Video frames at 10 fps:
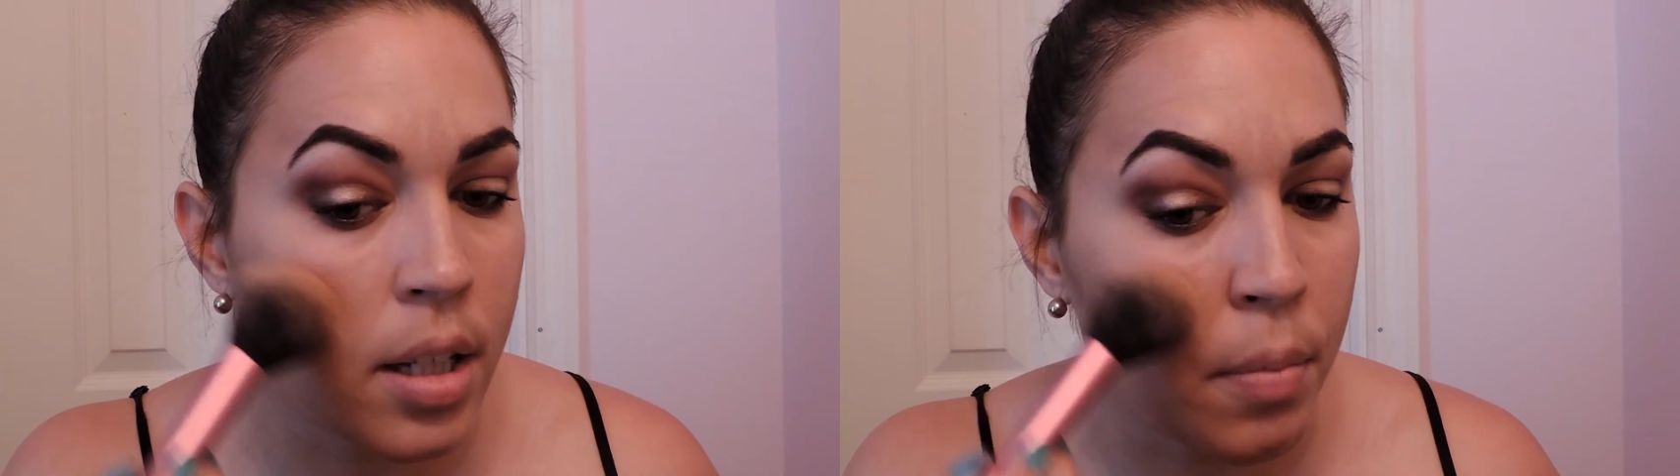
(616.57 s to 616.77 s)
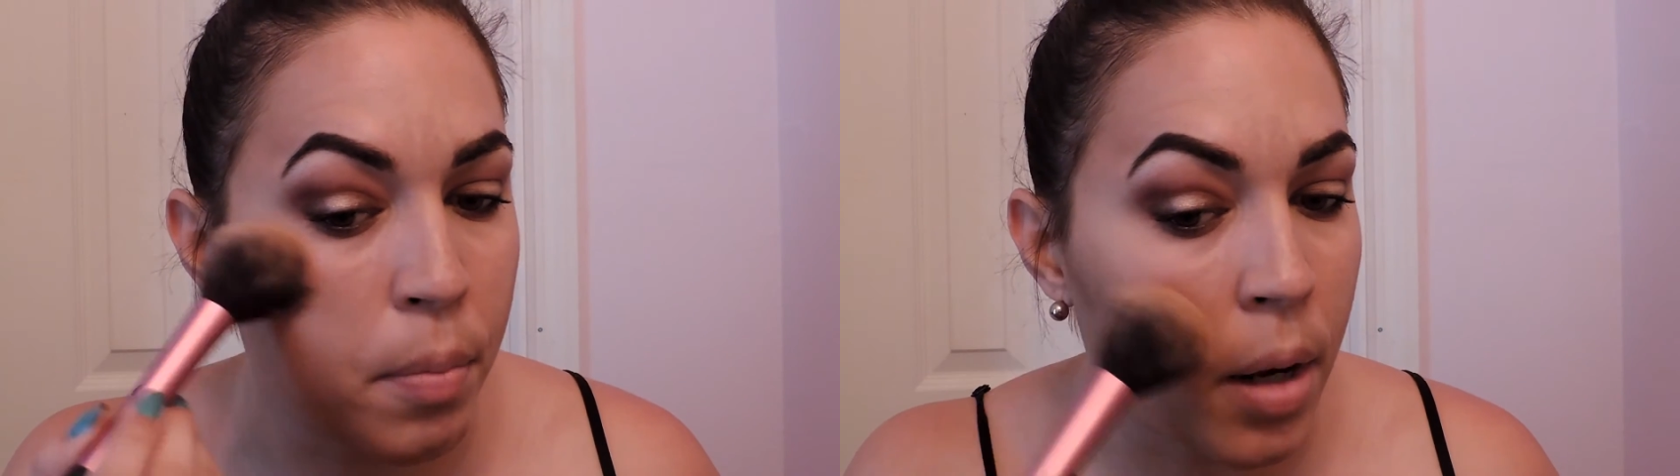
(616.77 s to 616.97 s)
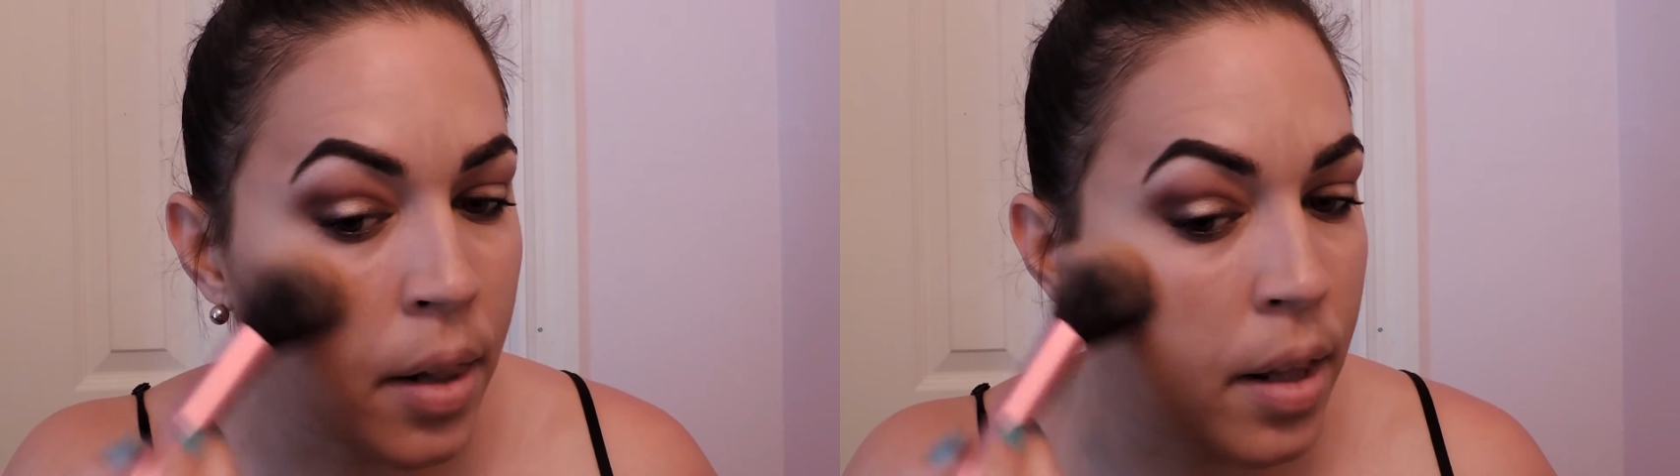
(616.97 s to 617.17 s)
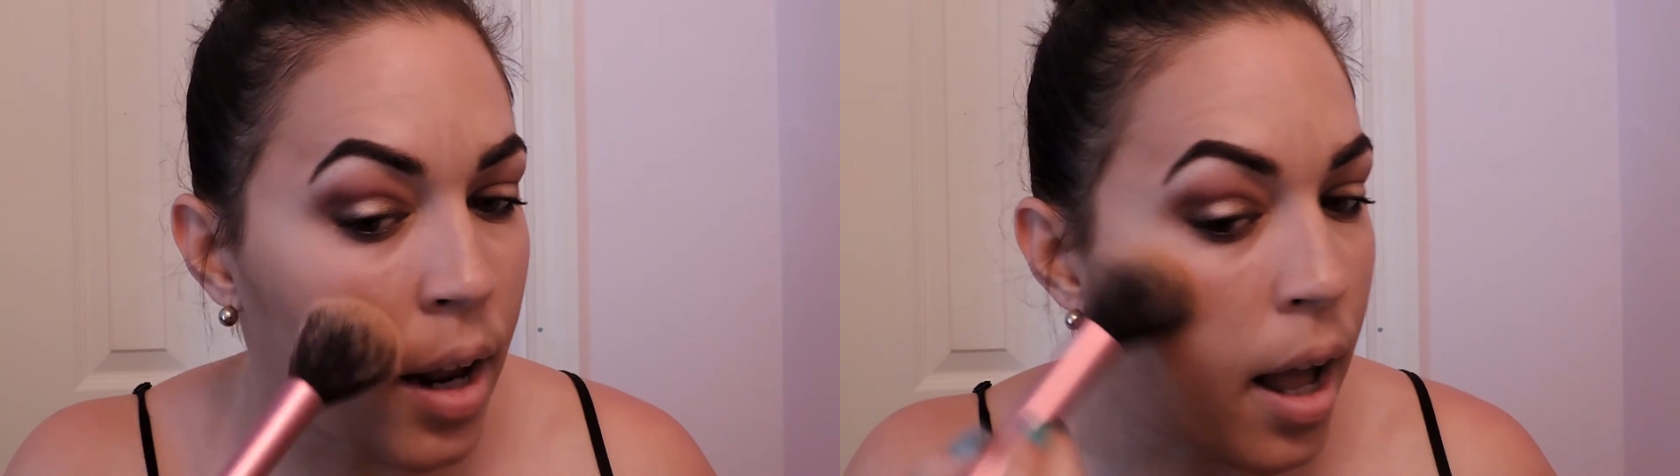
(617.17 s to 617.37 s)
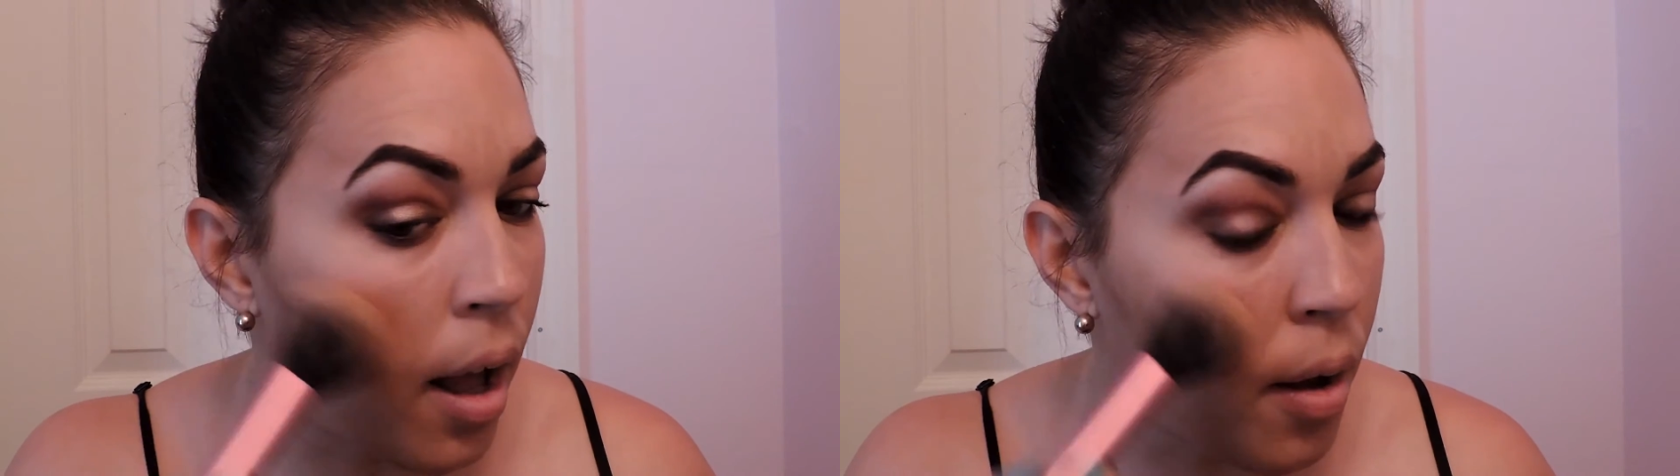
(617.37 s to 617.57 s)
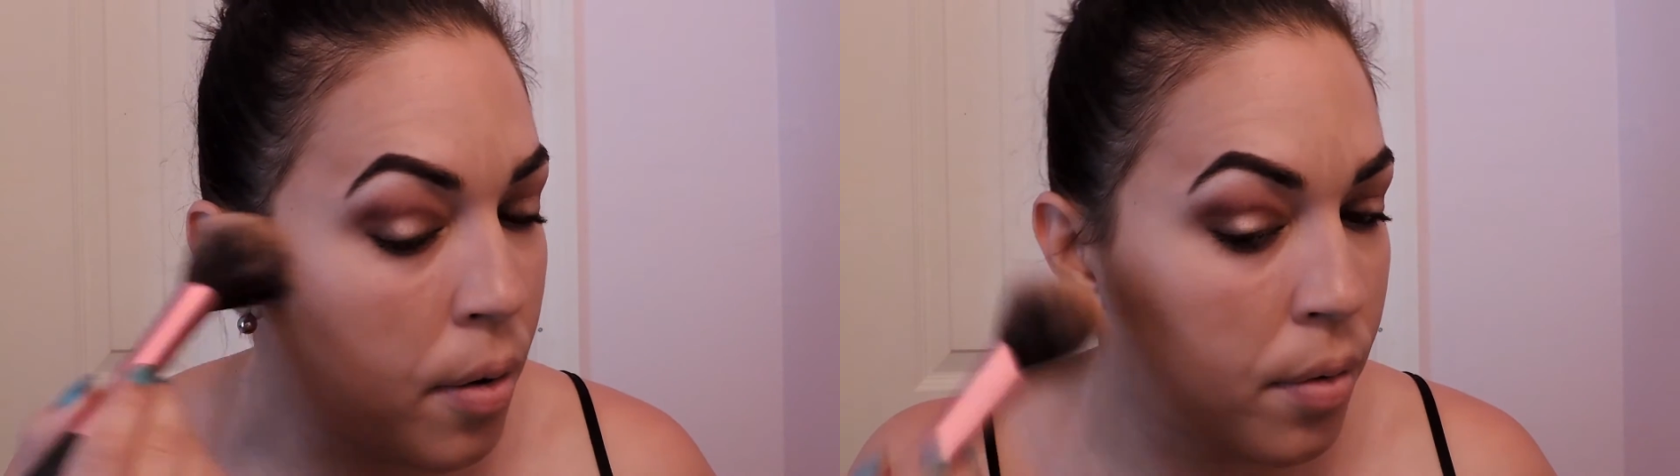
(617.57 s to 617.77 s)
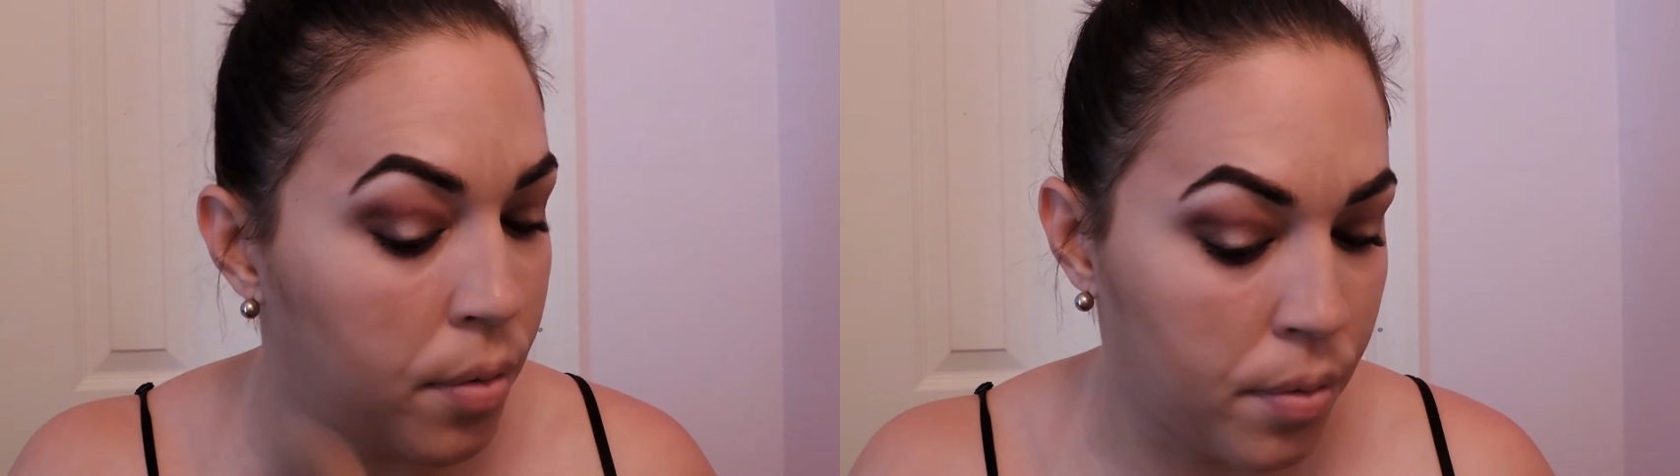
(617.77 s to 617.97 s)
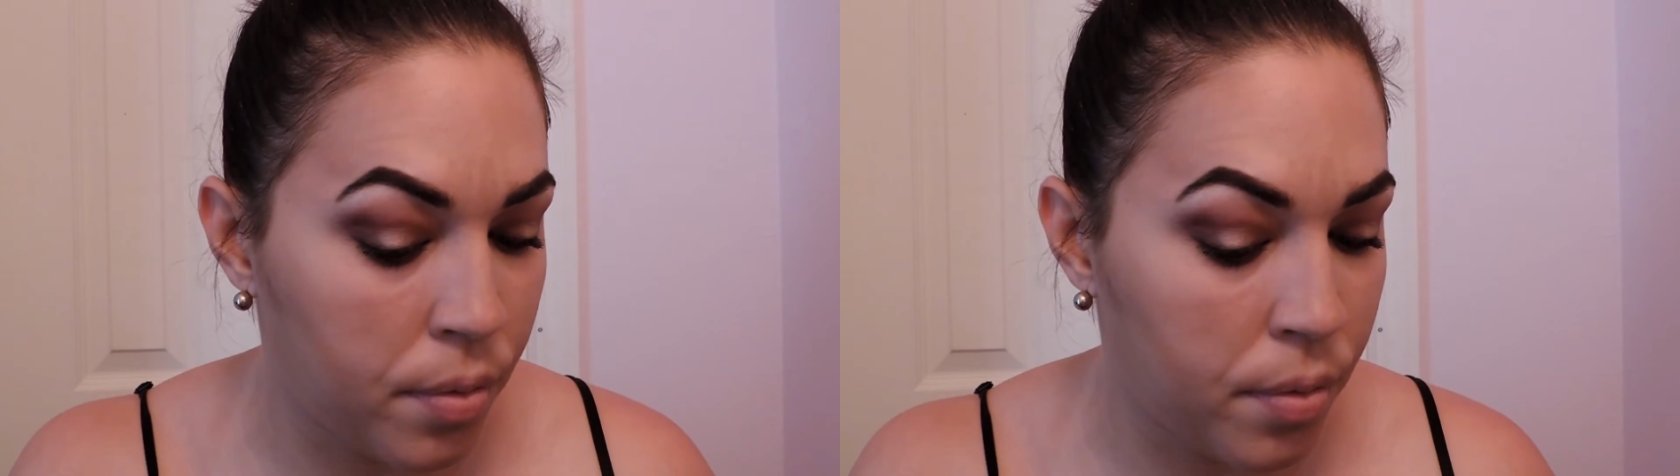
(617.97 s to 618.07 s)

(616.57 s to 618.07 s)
and blend it out.